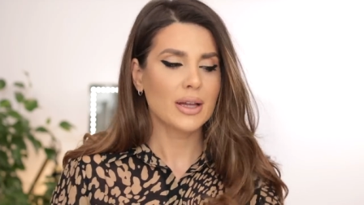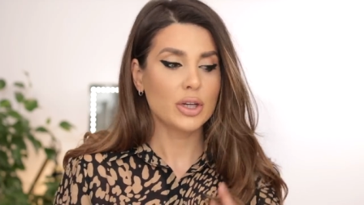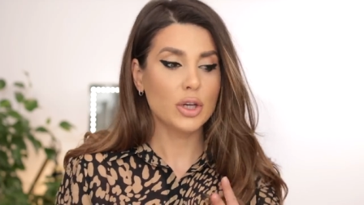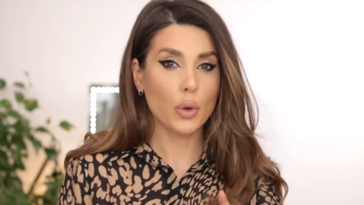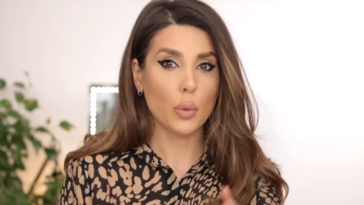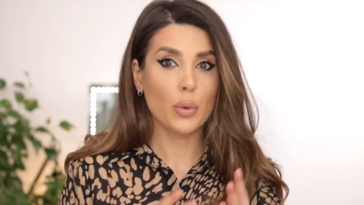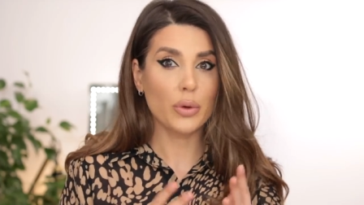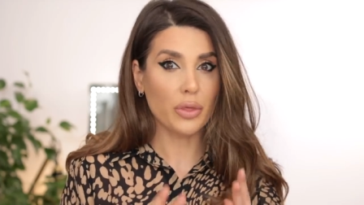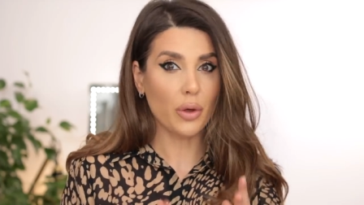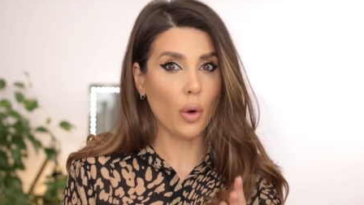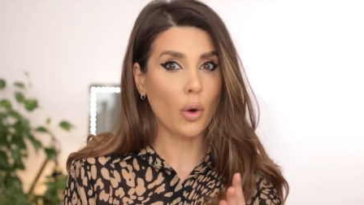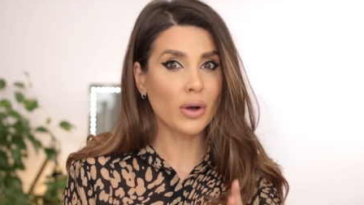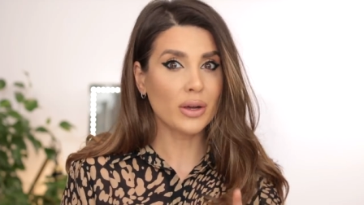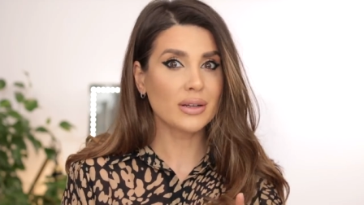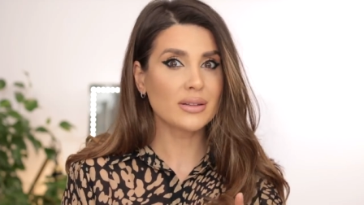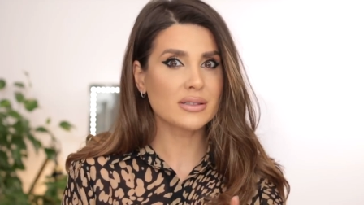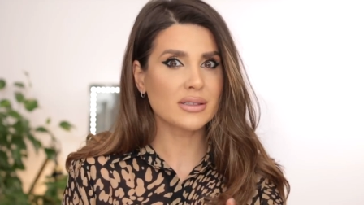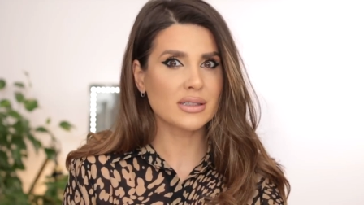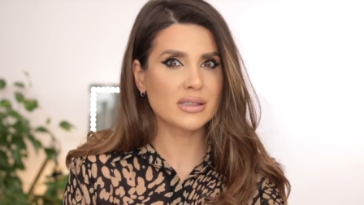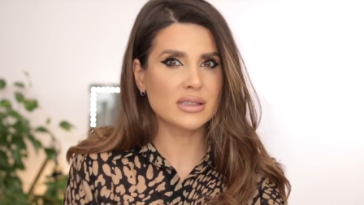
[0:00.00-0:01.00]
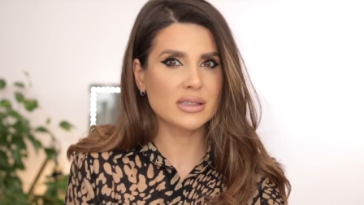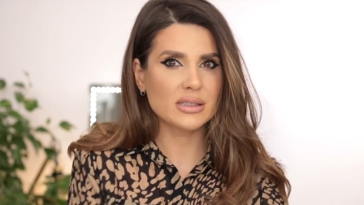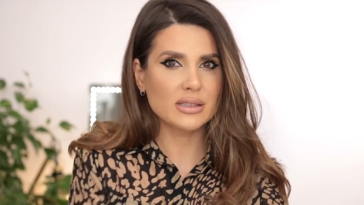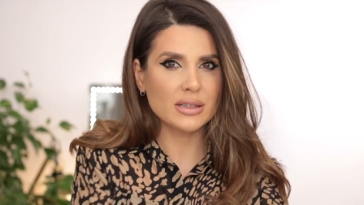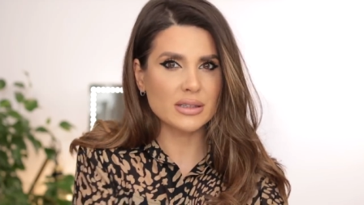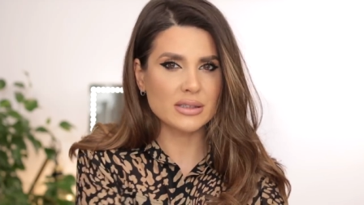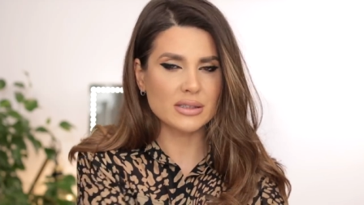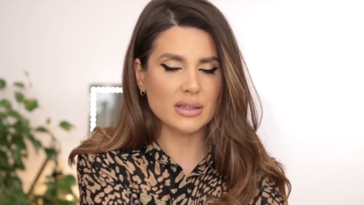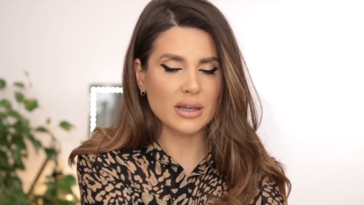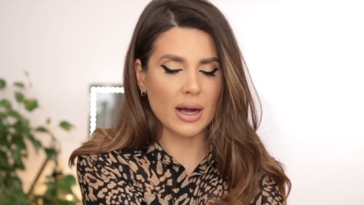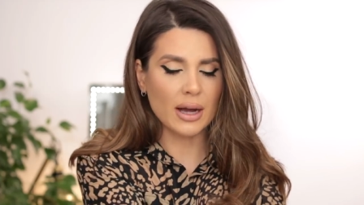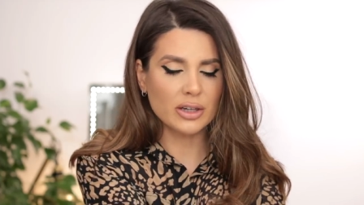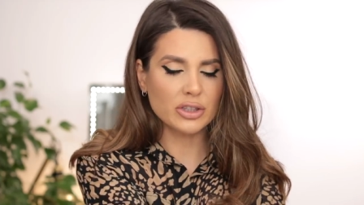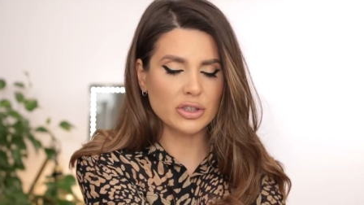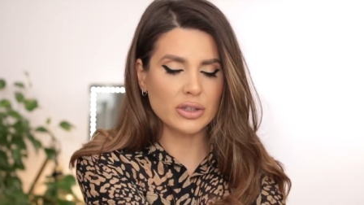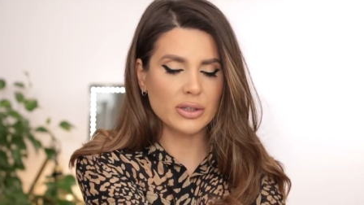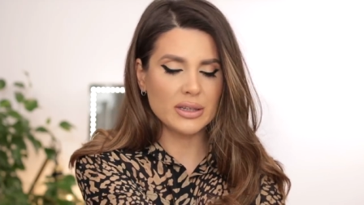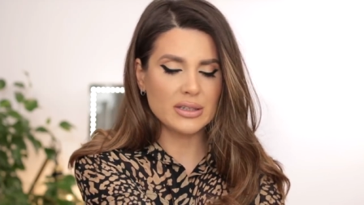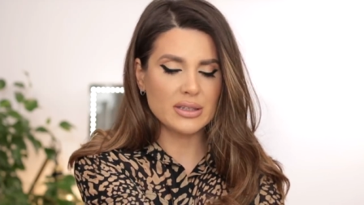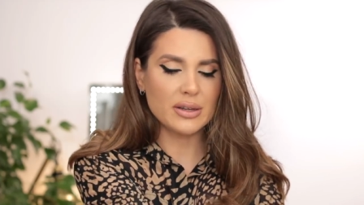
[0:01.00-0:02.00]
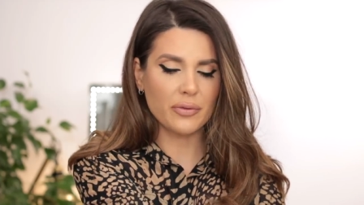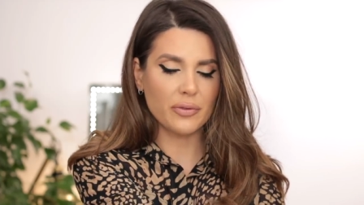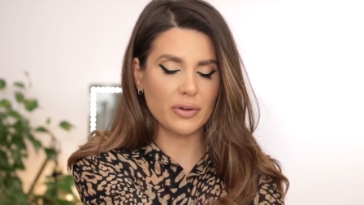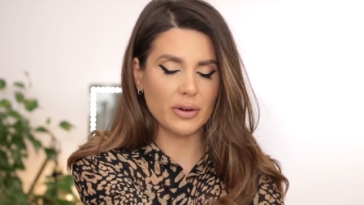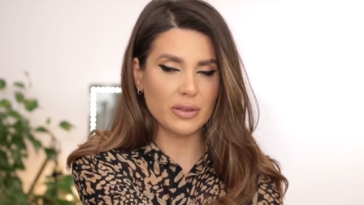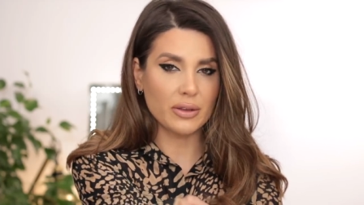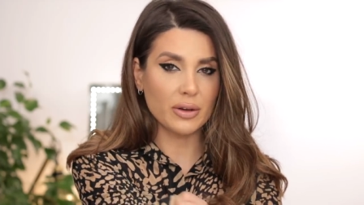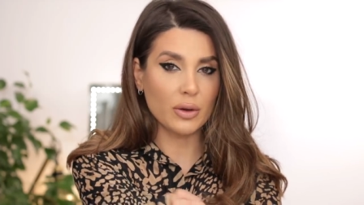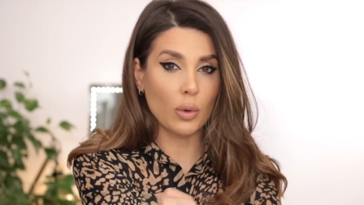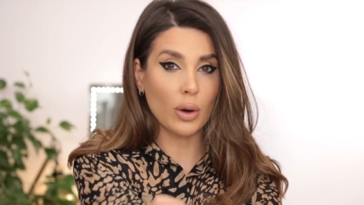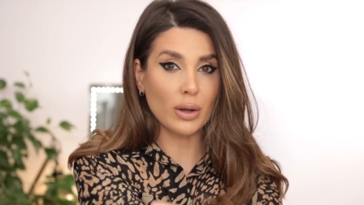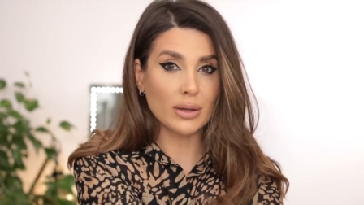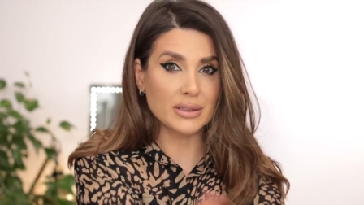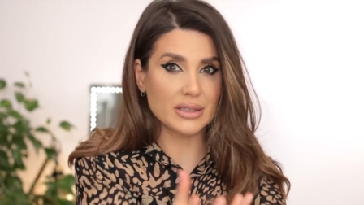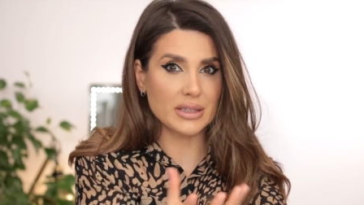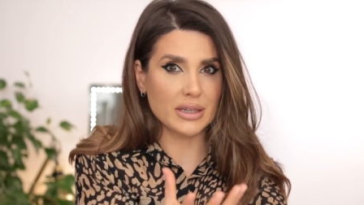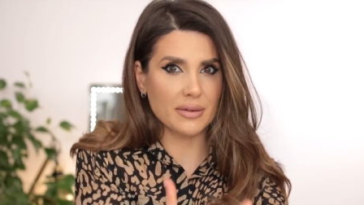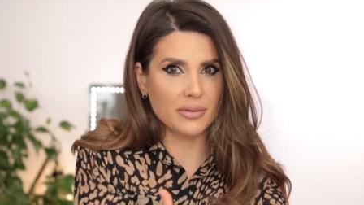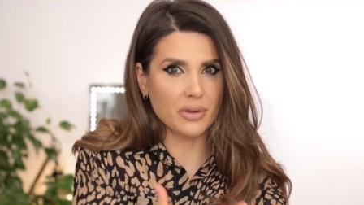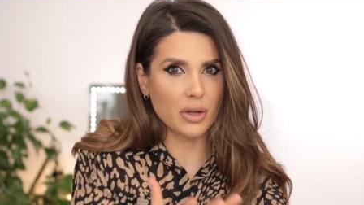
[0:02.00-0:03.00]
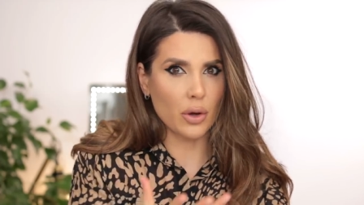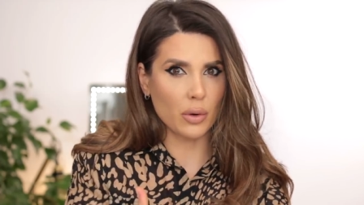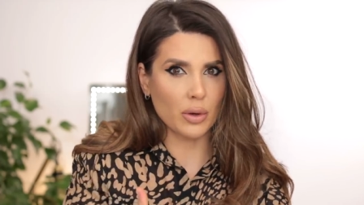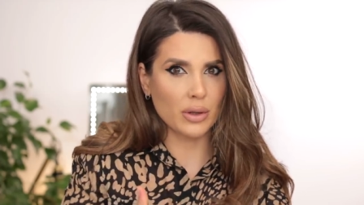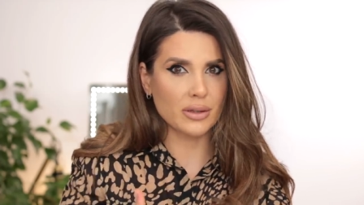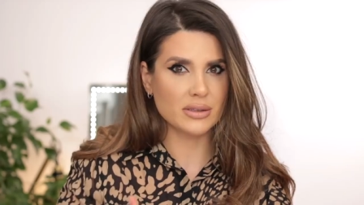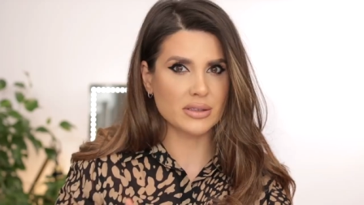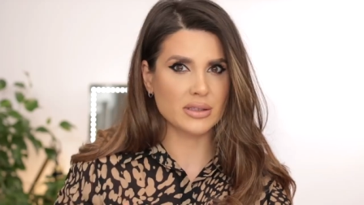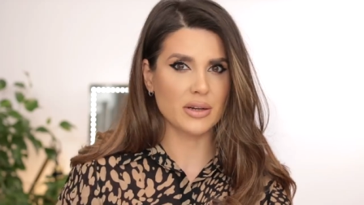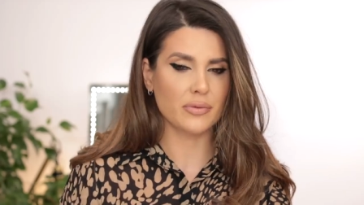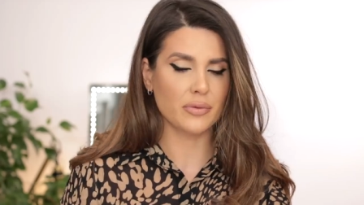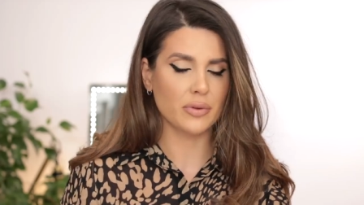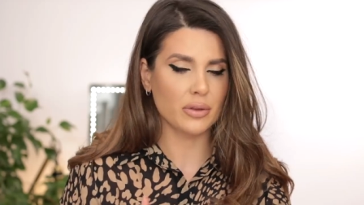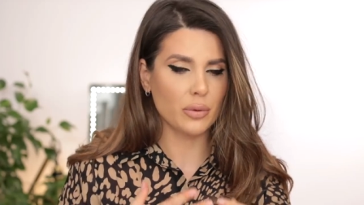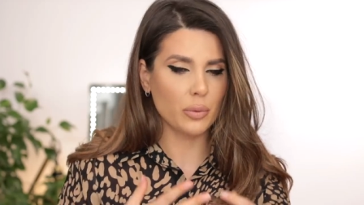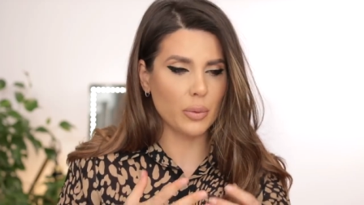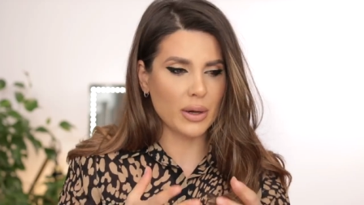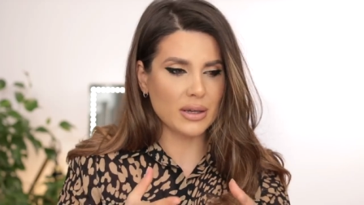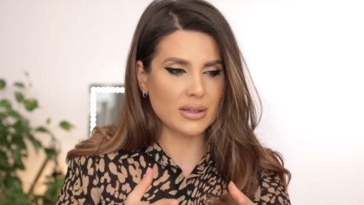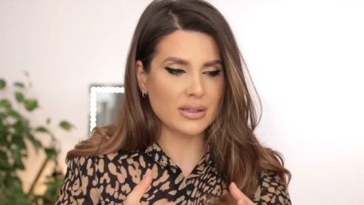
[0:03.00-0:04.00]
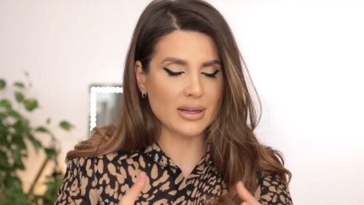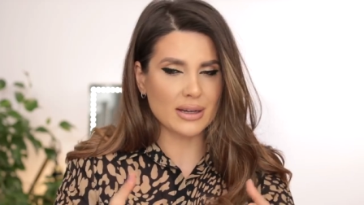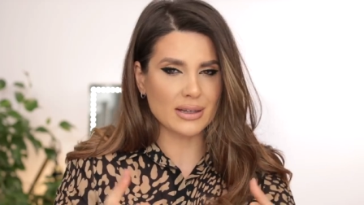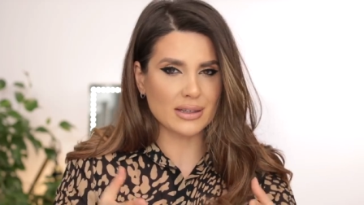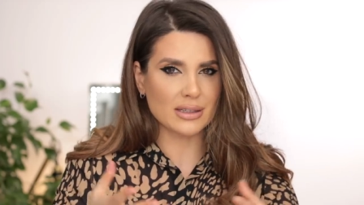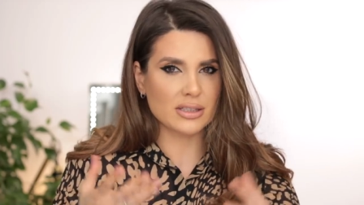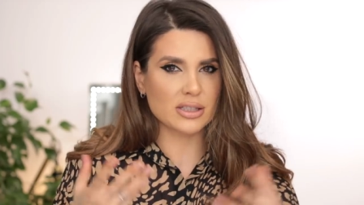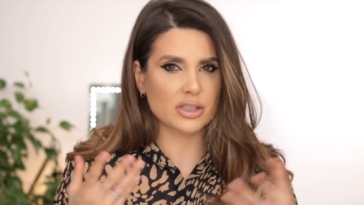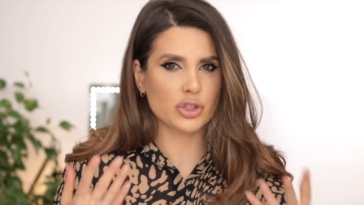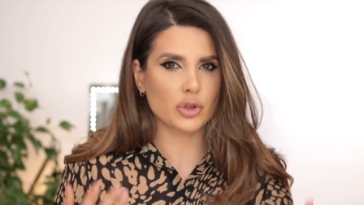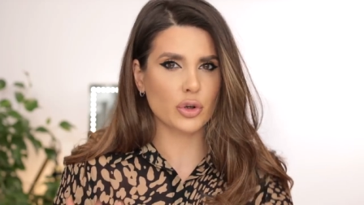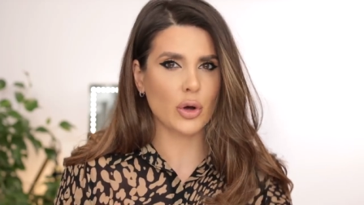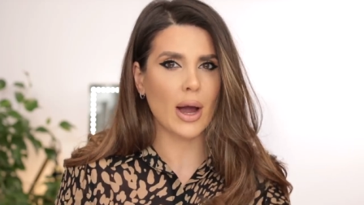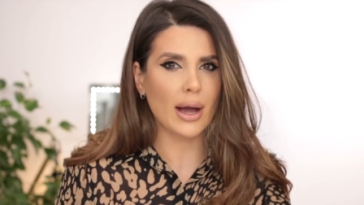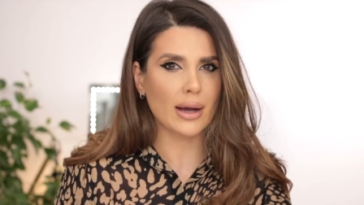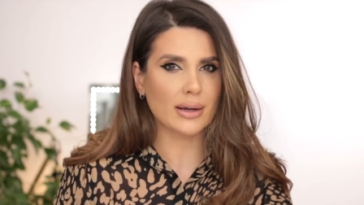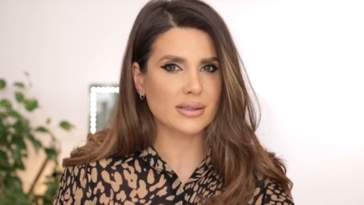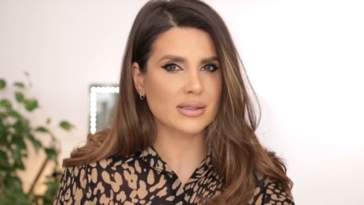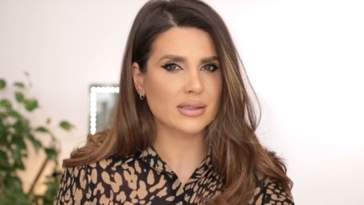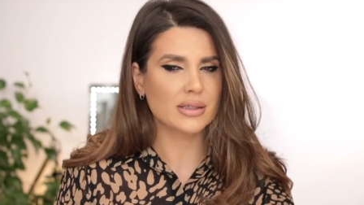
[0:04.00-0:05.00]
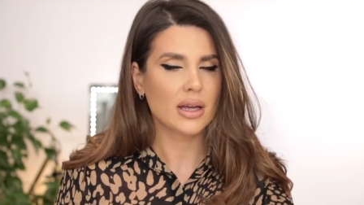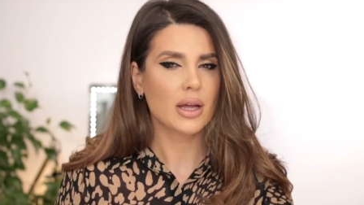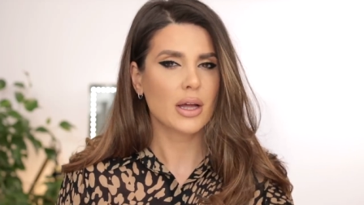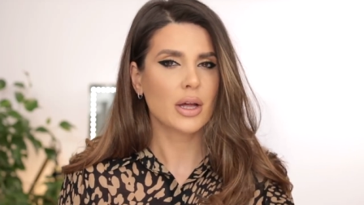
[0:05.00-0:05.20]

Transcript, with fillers: No, with oils it's, it's actually different. The quality of the oil is different. The way it extracts